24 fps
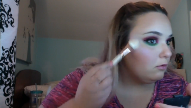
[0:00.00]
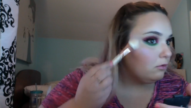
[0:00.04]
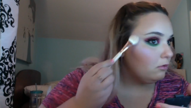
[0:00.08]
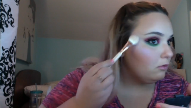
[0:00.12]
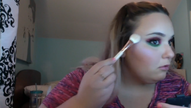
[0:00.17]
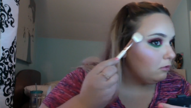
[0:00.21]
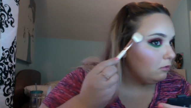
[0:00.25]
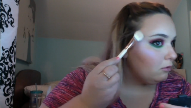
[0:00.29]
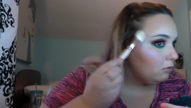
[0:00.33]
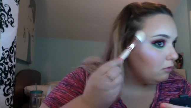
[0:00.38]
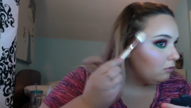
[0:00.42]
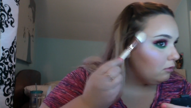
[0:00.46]

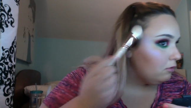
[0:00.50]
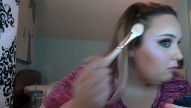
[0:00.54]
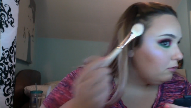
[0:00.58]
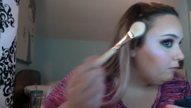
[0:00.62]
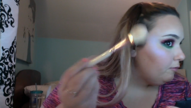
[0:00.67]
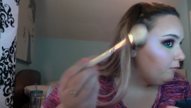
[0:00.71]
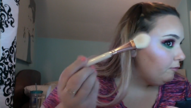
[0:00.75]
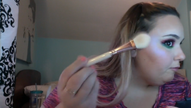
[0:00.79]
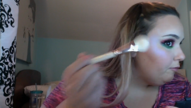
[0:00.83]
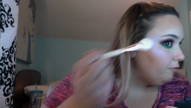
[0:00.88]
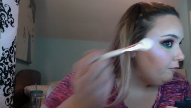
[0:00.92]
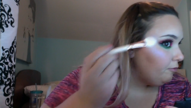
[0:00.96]

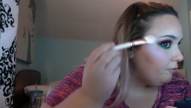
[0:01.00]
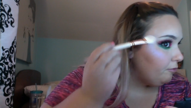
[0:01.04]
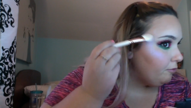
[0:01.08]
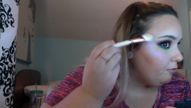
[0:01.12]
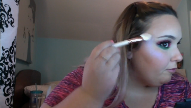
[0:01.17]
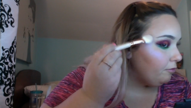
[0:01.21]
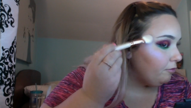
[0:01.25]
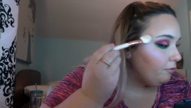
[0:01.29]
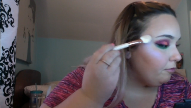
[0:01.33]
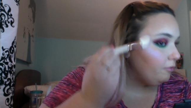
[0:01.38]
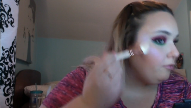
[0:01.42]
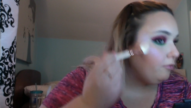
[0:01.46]

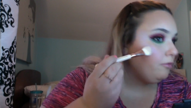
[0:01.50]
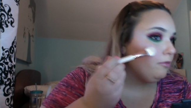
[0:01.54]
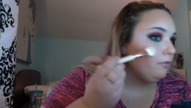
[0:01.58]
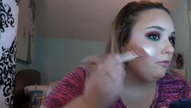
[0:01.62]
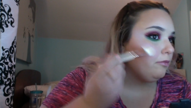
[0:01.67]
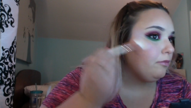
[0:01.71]
Nothing is said.